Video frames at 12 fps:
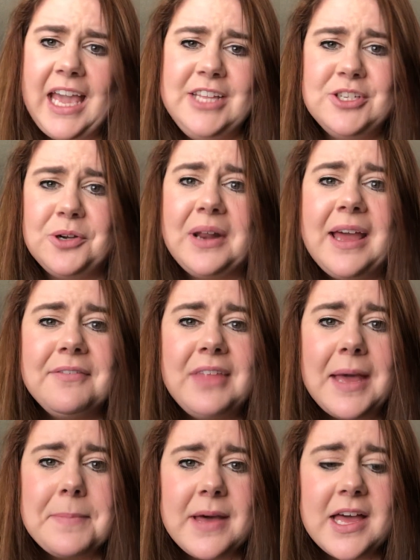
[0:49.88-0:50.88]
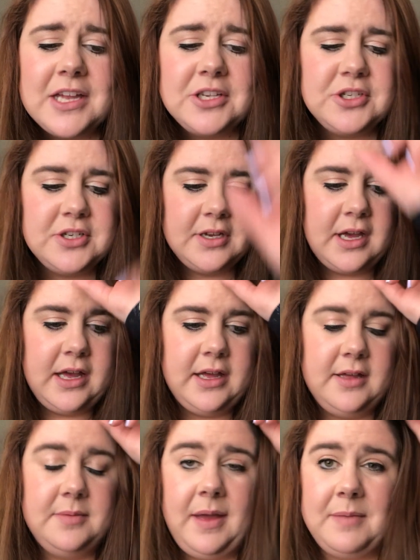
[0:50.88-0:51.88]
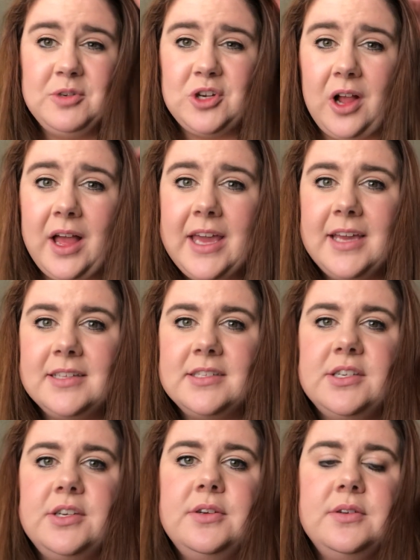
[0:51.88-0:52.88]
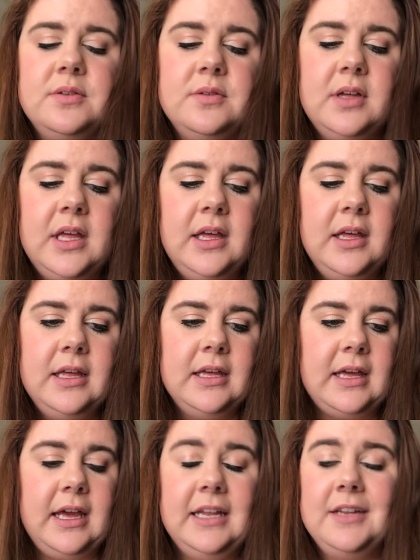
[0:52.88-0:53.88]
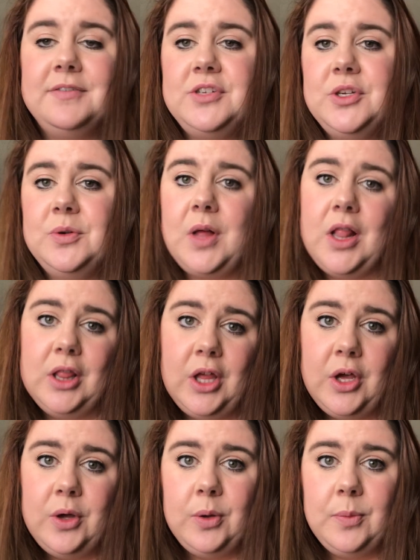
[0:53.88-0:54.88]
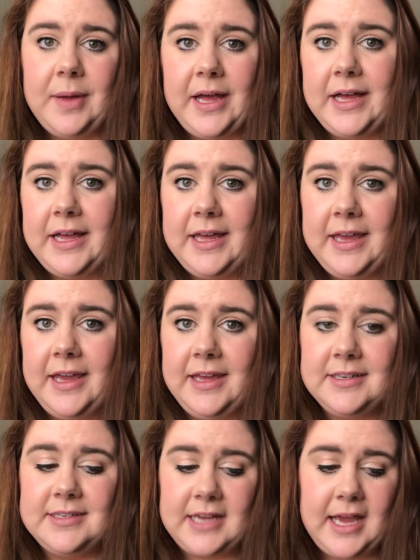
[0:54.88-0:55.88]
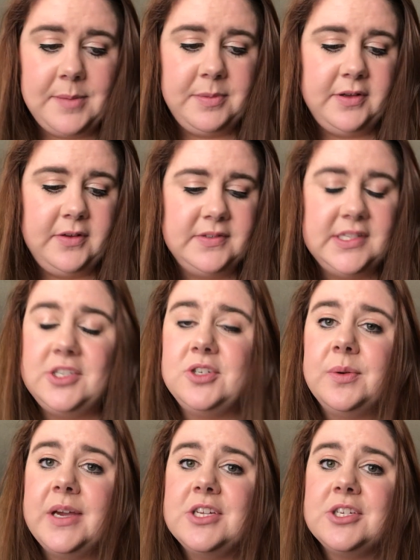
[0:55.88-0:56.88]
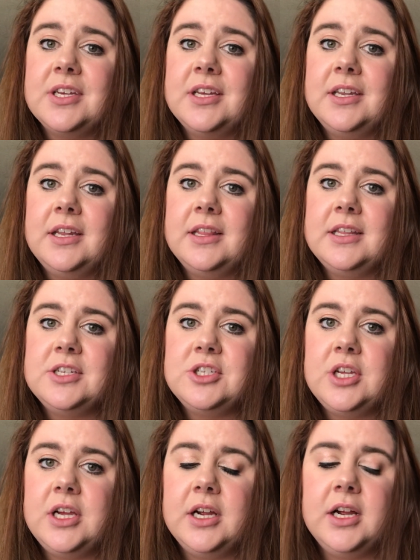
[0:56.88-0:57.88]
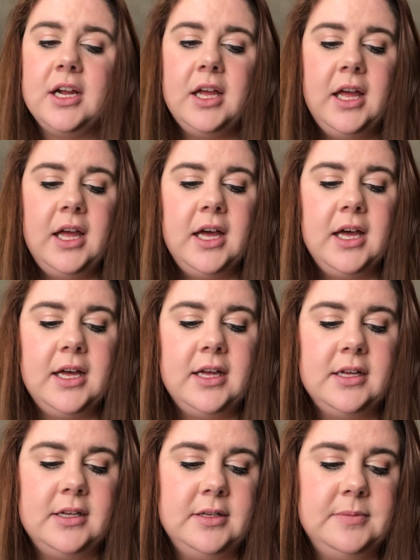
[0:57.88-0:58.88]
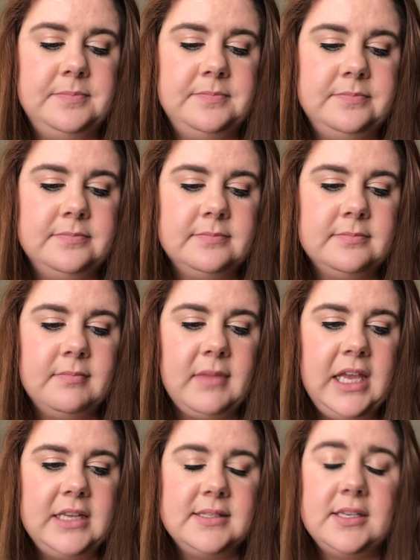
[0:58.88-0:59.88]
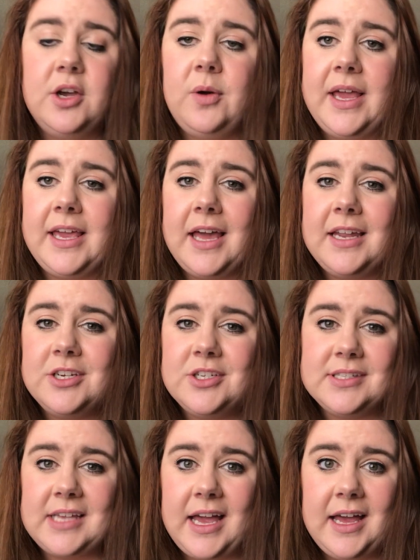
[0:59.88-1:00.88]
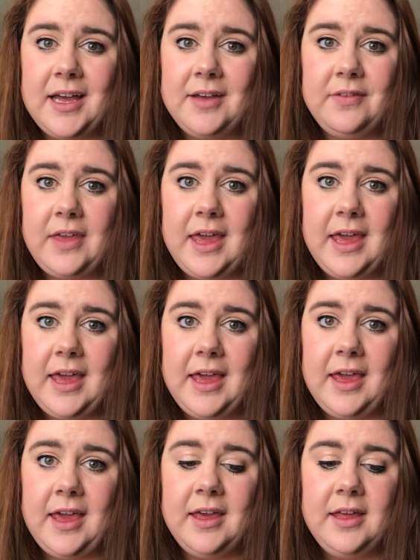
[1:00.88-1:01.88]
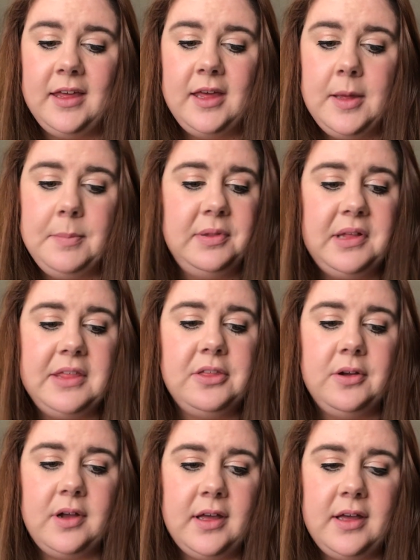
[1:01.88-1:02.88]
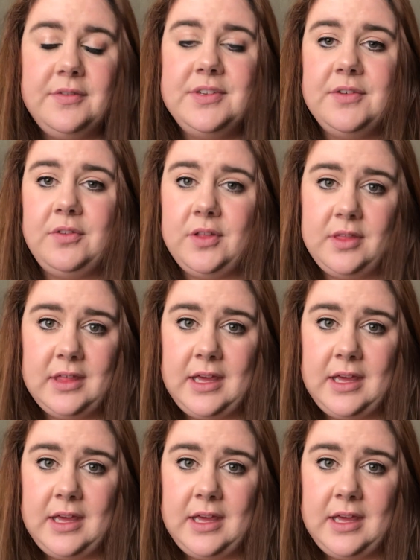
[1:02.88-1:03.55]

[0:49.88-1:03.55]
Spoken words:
I don't have that much. I'm trying to kind of do a low buy type of situation this year. So I kind of just have a plethora of different